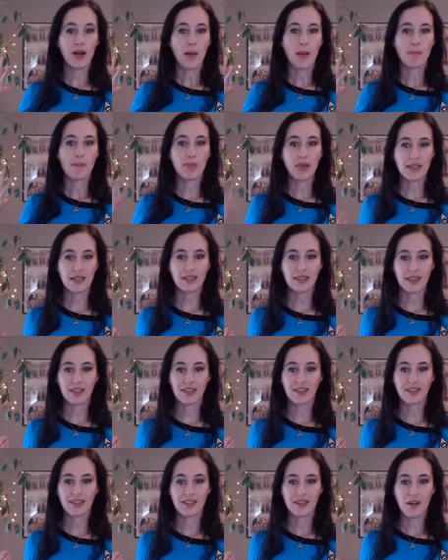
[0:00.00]
basic,
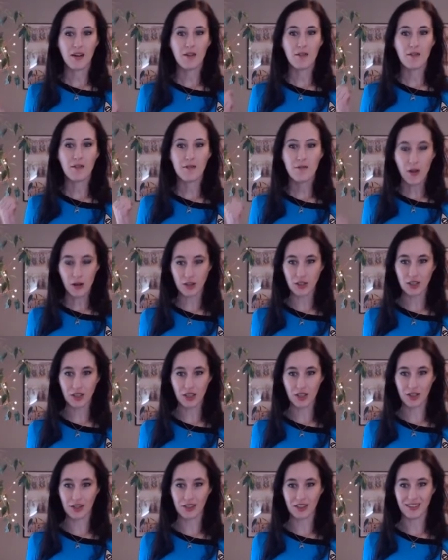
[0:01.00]

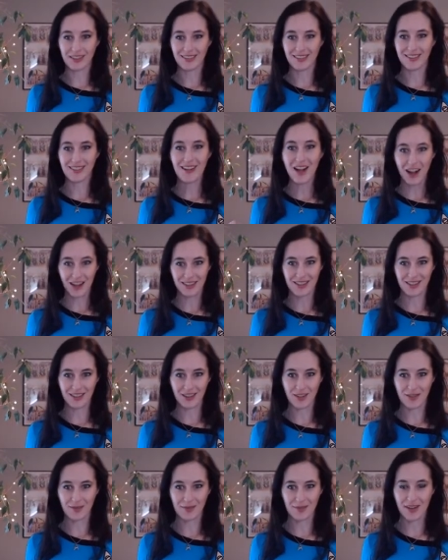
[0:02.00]
functional
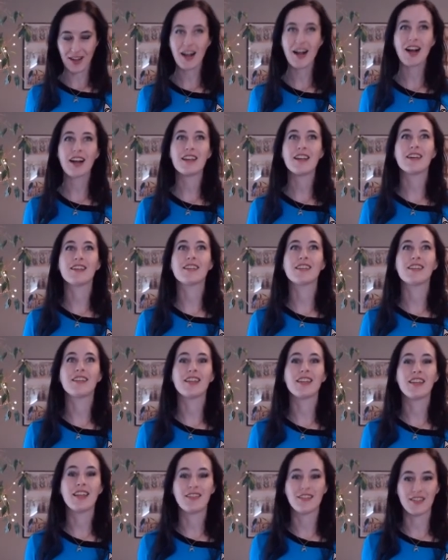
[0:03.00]
costume. I
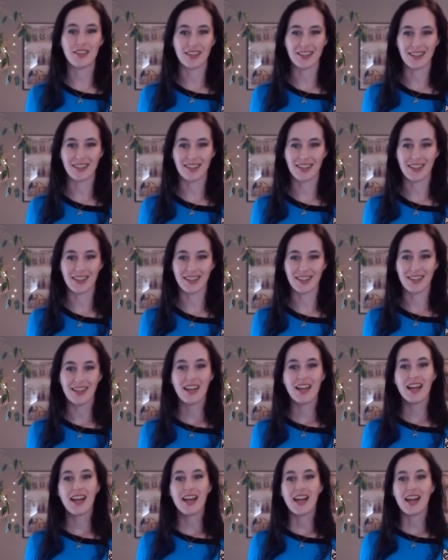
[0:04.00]
love this thing.
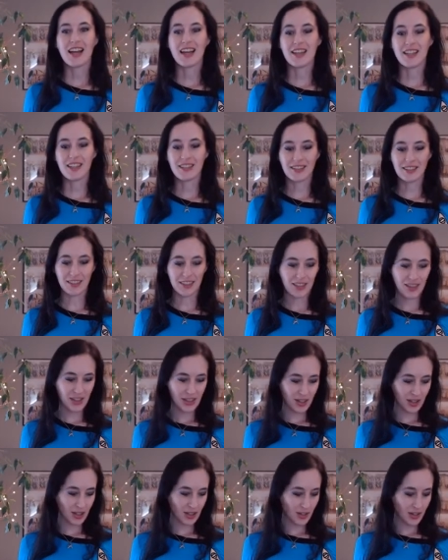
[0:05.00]
It is
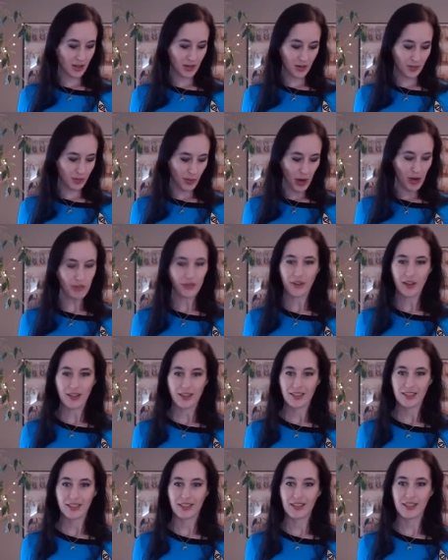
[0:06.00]

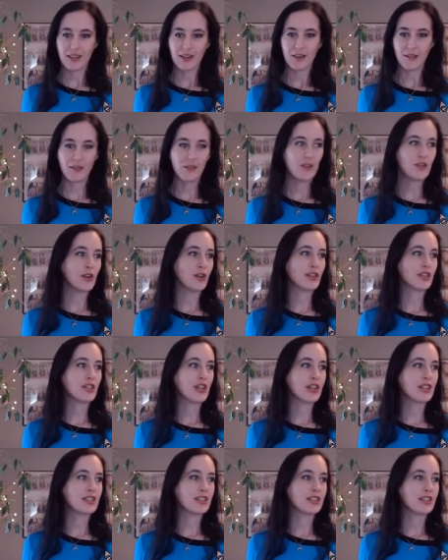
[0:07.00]
perfect if you're
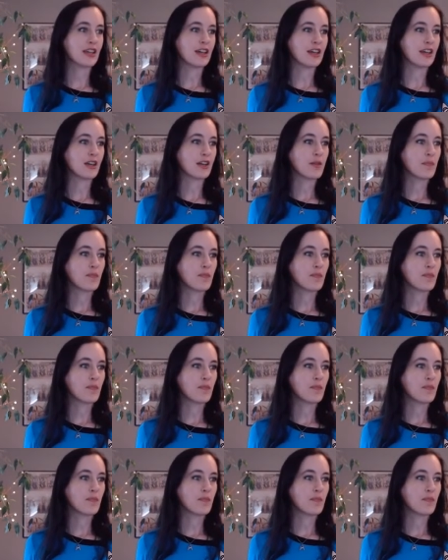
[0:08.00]
just like,